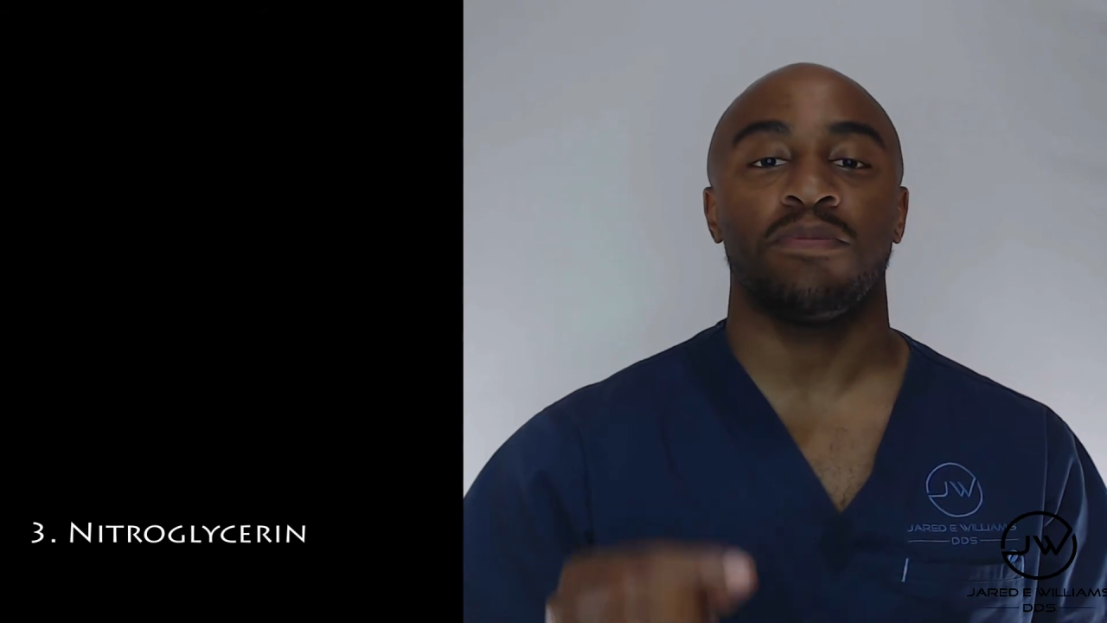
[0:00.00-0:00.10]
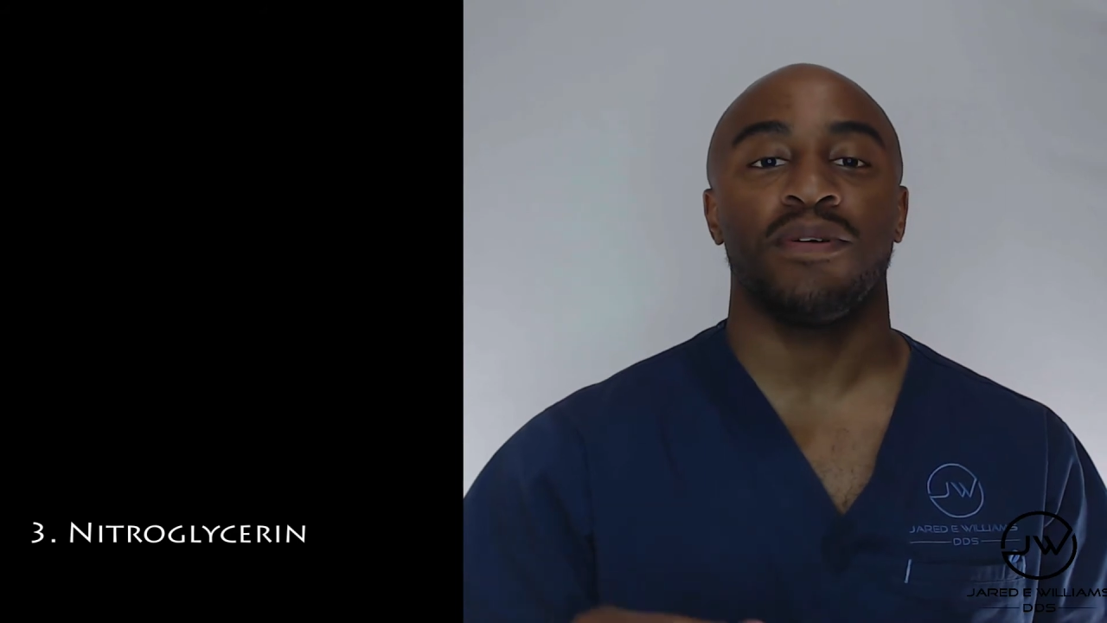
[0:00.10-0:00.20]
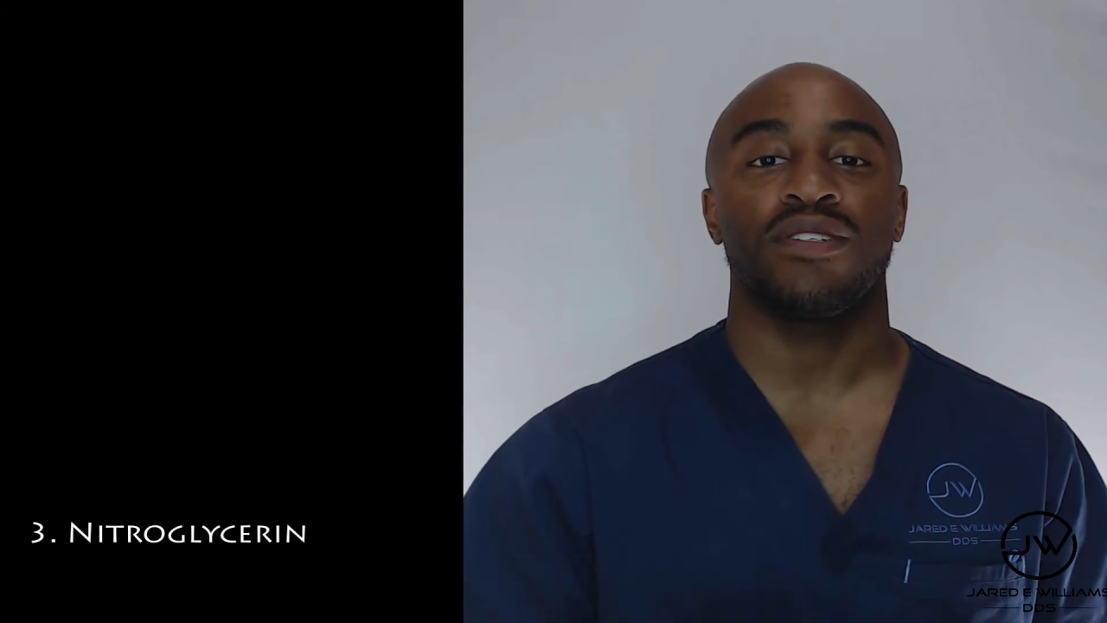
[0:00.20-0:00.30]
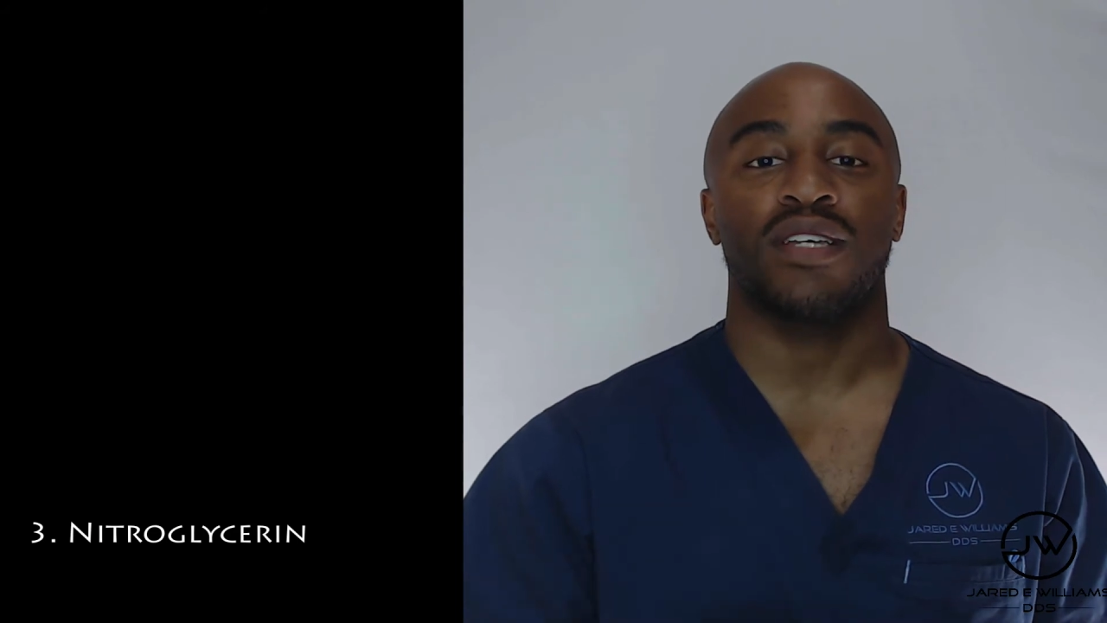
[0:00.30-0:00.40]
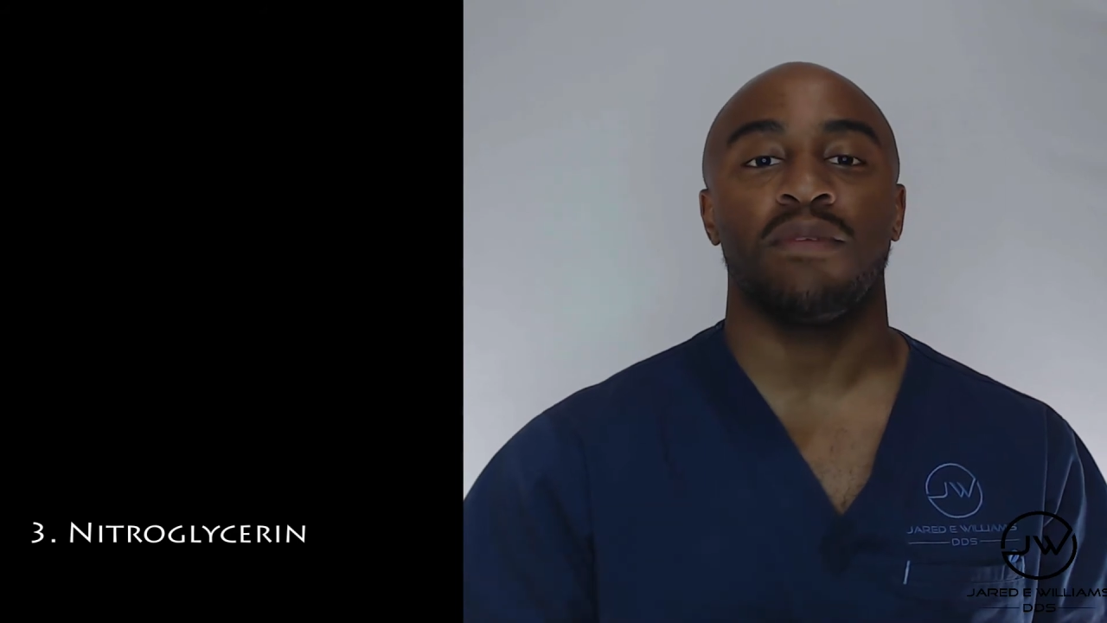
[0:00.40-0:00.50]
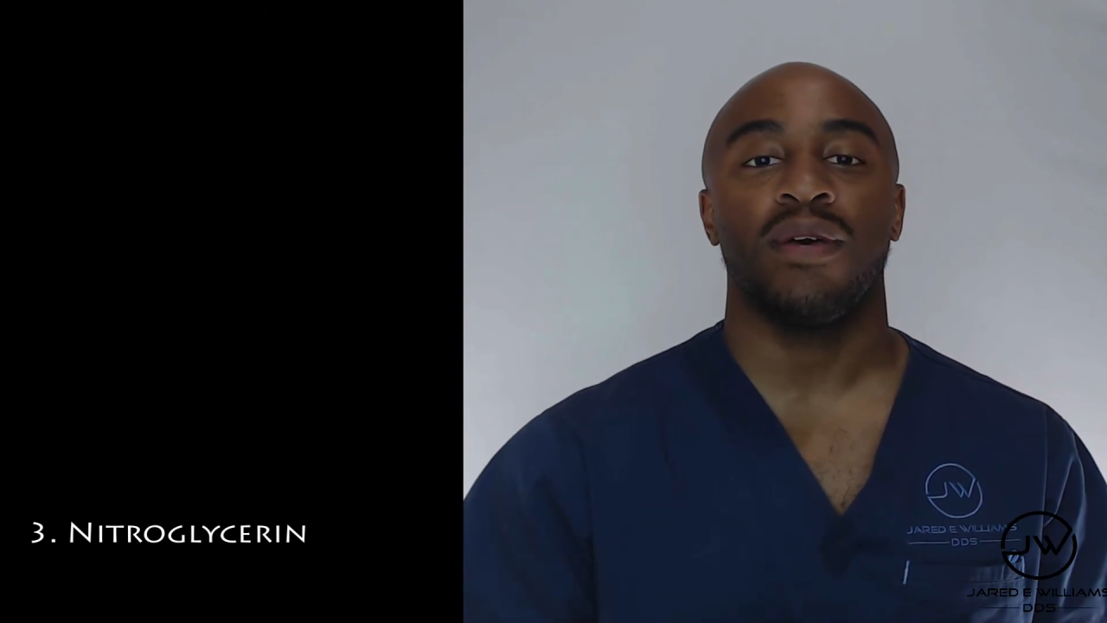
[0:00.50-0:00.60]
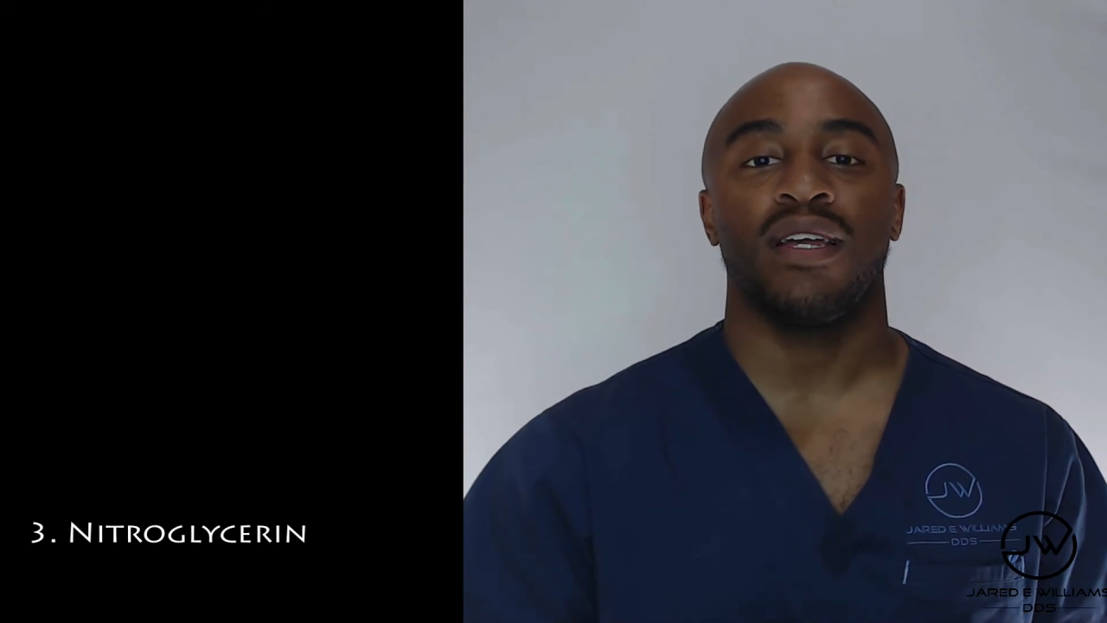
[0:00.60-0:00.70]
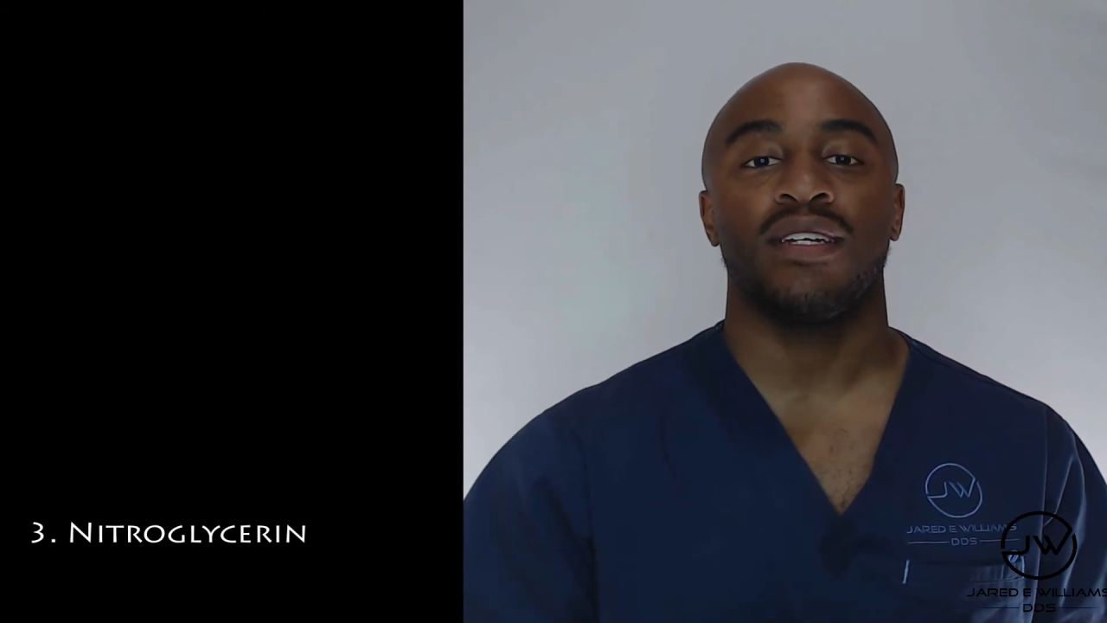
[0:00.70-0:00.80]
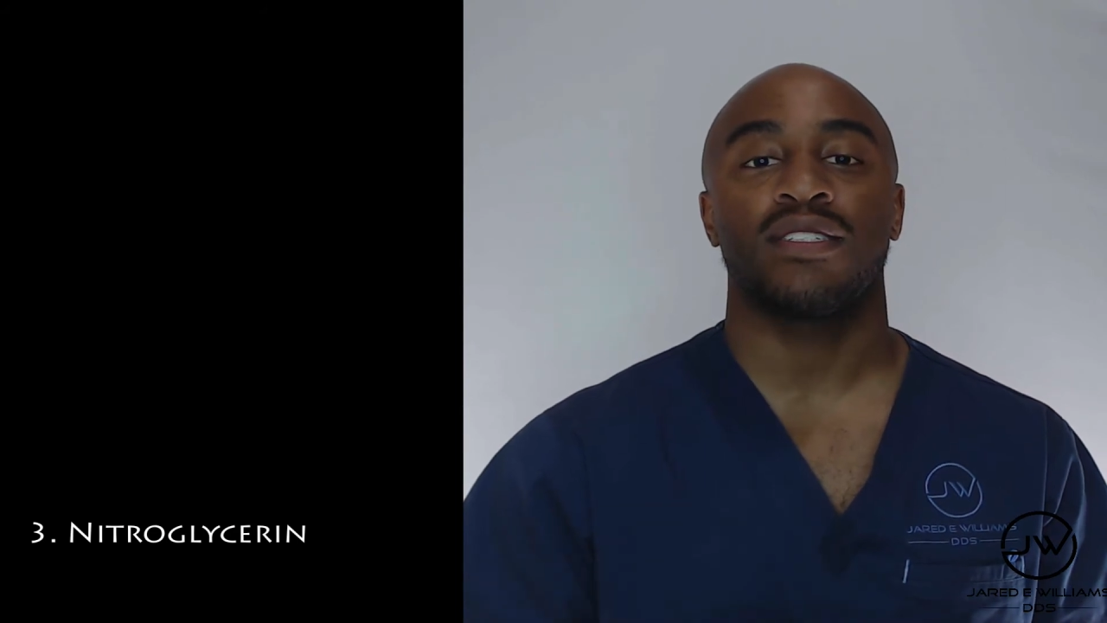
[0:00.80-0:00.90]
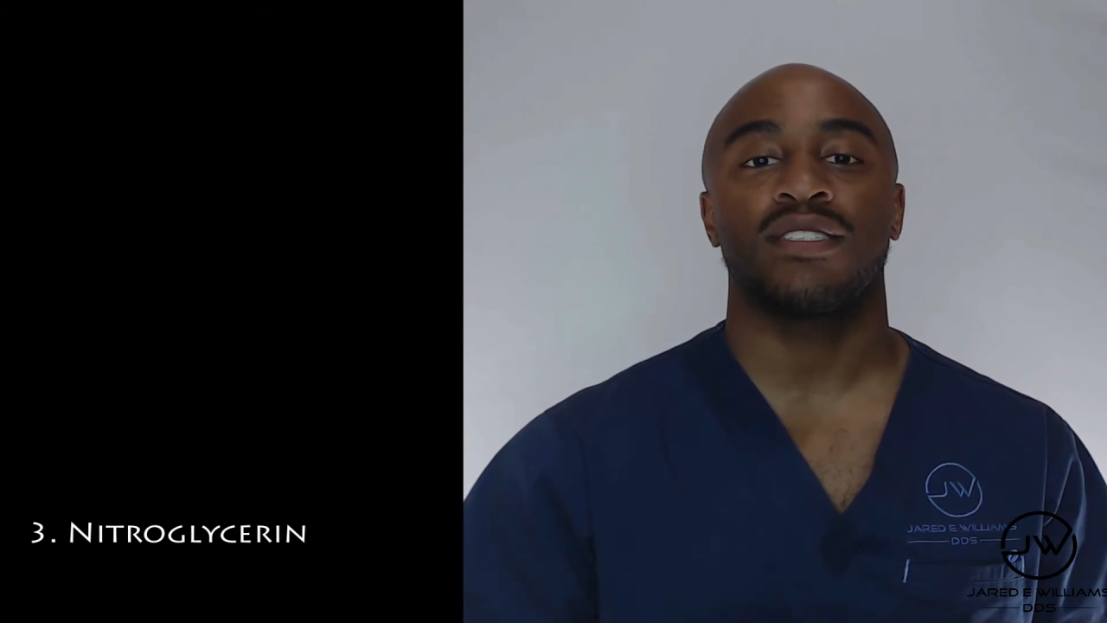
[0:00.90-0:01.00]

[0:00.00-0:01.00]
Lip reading: the pills come in is